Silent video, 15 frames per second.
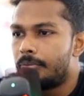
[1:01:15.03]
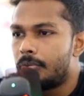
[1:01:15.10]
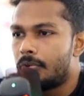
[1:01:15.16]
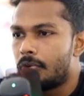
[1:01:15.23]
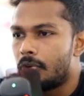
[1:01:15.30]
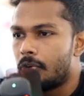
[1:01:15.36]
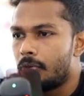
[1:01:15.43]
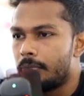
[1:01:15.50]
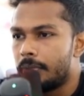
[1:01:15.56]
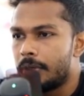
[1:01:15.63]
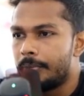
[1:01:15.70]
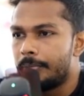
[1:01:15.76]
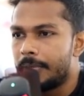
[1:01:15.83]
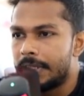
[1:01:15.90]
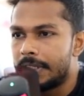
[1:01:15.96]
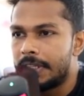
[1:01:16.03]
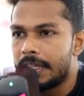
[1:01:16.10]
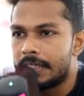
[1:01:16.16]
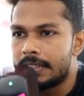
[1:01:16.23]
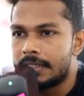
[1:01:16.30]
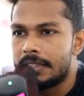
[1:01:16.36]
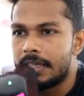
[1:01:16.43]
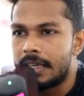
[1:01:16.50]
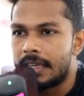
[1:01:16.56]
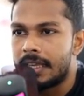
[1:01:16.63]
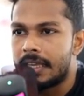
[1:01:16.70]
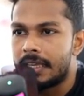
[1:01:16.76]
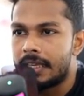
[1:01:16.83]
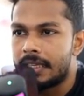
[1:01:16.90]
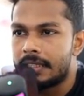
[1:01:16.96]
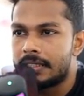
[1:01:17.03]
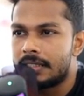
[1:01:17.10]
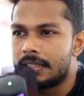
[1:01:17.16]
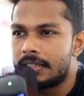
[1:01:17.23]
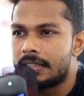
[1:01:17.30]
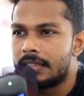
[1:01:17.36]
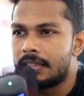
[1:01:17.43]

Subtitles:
Probably that's the case.